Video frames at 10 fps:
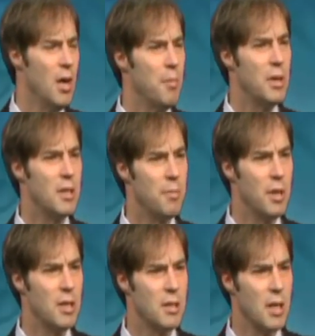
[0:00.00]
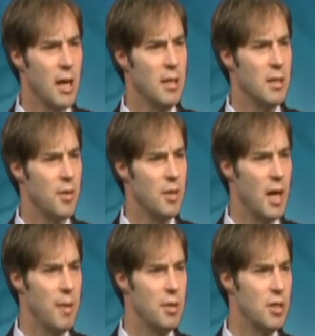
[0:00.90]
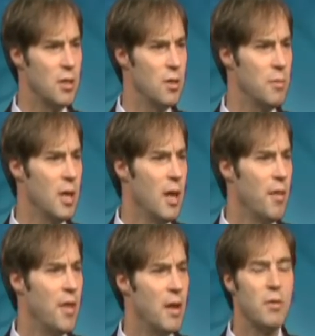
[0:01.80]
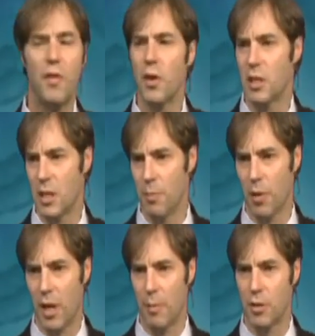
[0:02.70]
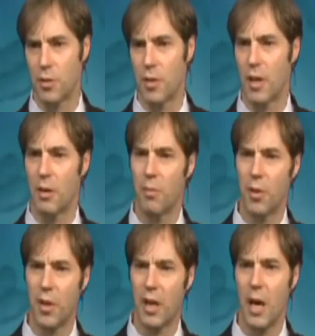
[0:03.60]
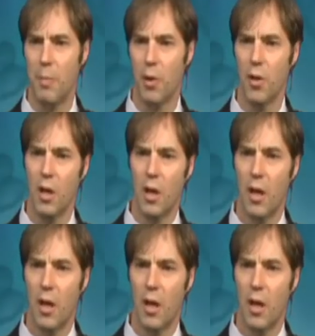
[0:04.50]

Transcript: but scientists at the time assumed that it was very simple chemistry, that with a couple,